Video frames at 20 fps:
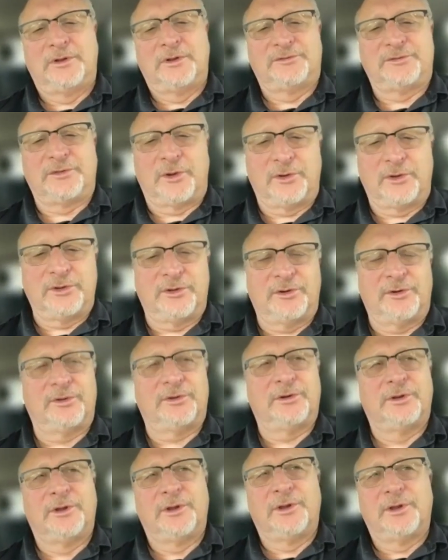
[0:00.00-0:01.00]
So you're
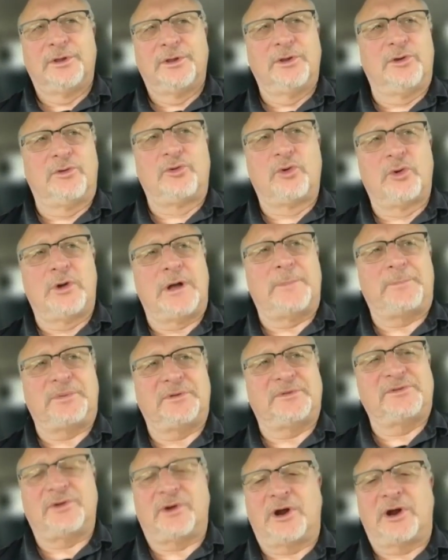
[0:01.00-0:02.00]
you grew up
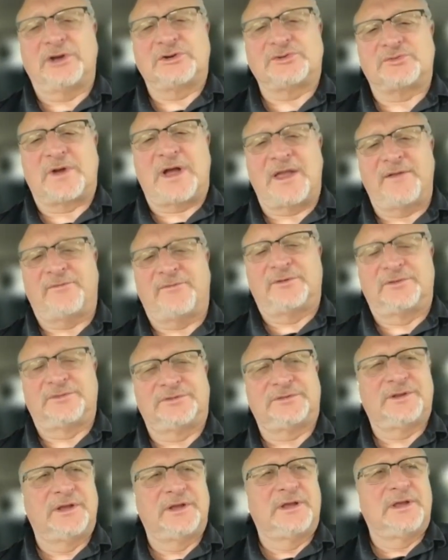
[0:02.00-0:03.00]
as your arch rivals.